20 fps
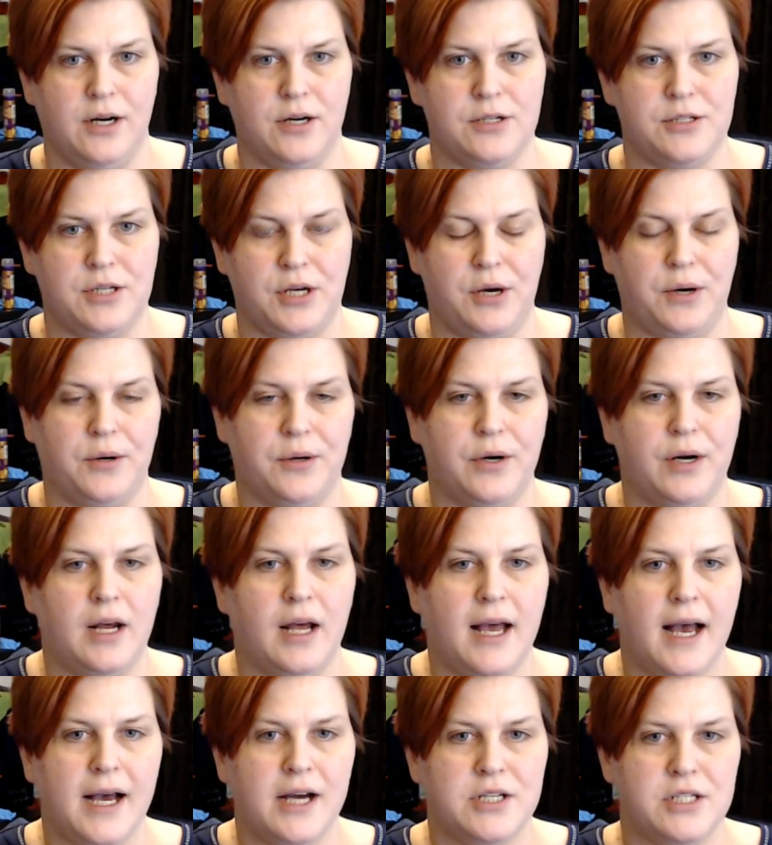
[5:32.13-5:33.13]
So
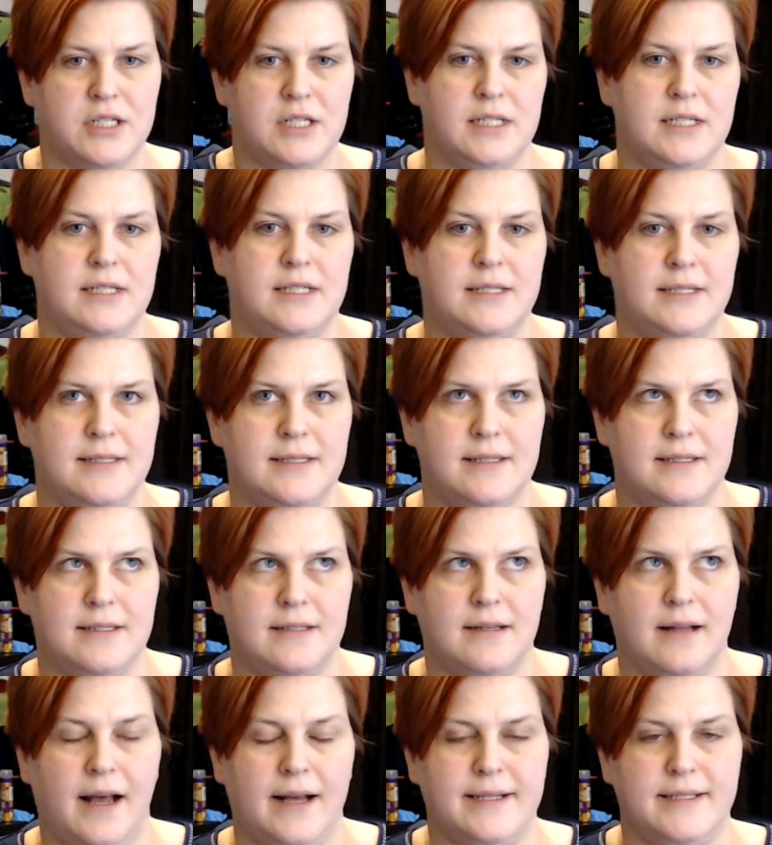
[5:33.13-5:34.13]
she,
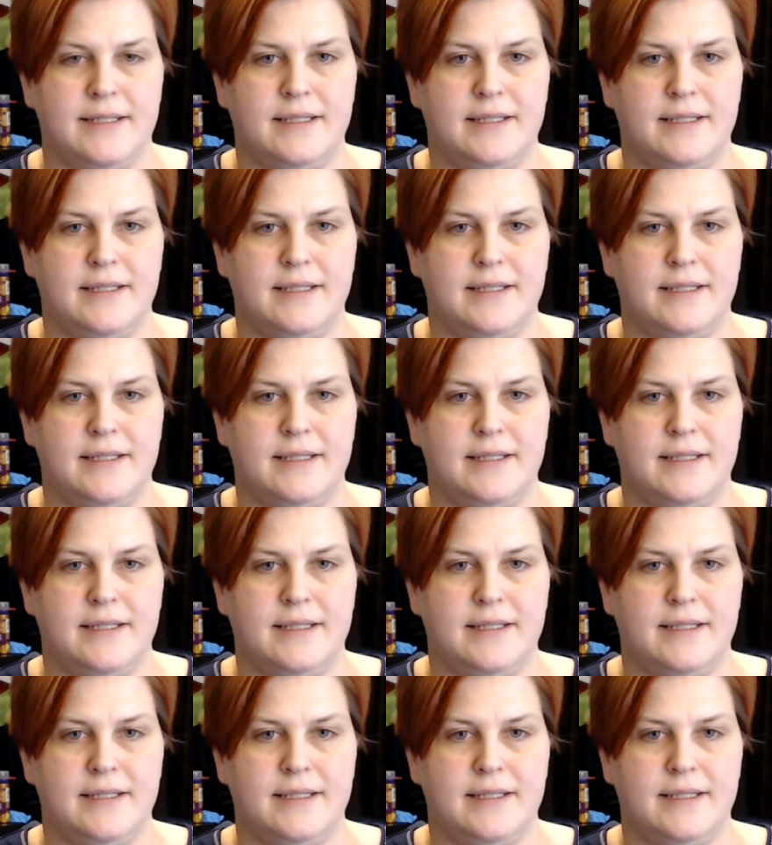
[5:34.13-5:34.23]
I